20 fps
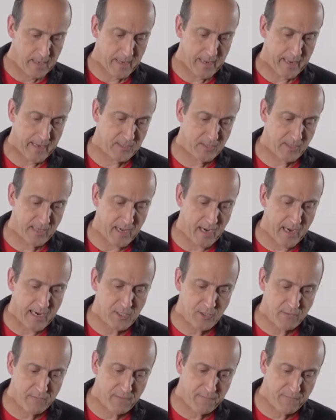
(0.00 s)
as the
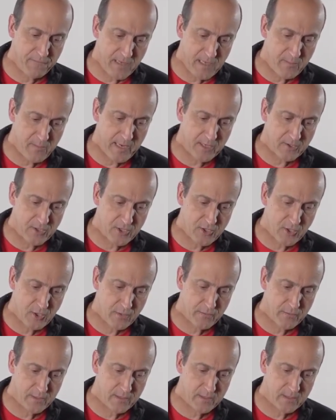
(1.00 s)
eyes of the female
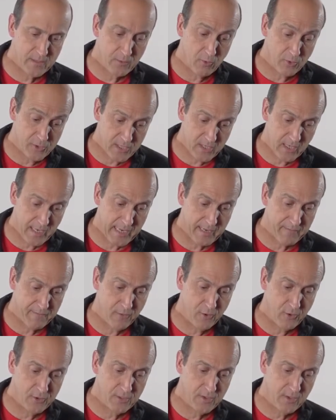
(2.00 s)
servant or slave
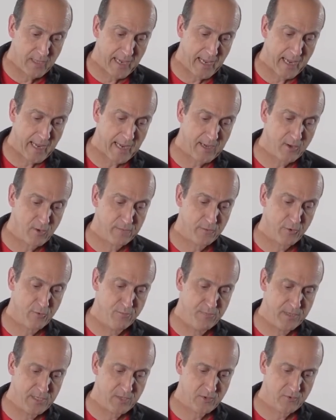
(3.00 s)
look to the hand of her
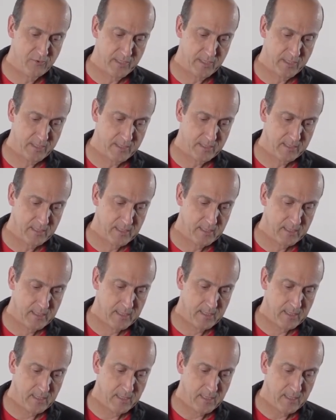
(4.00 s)
mistress,
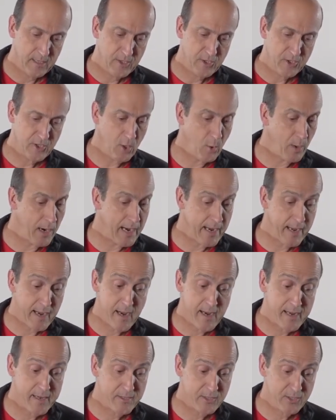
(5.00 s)
so our
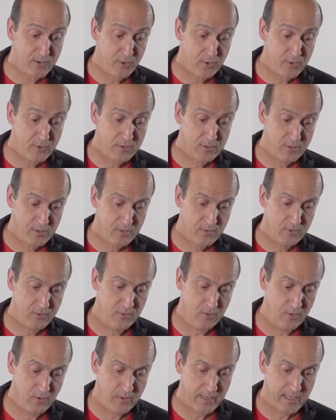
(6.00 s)
eyes look to
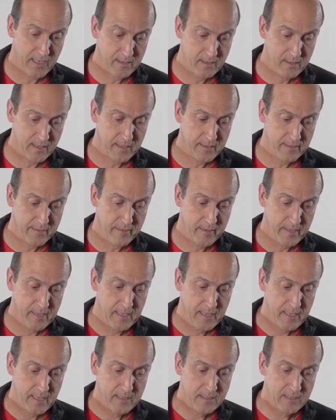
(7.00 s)
you, Lord our God,
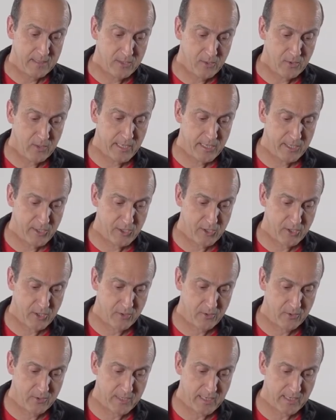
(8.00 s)
till he
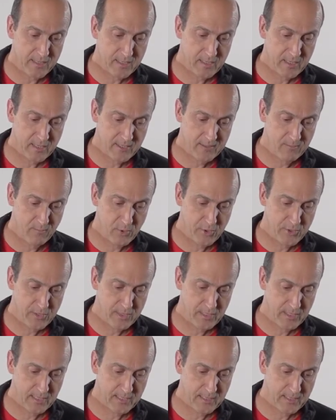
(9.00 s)
shows us his
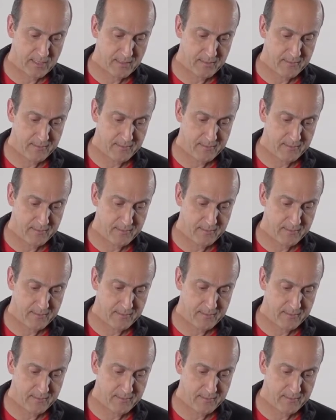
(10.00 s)
mercy.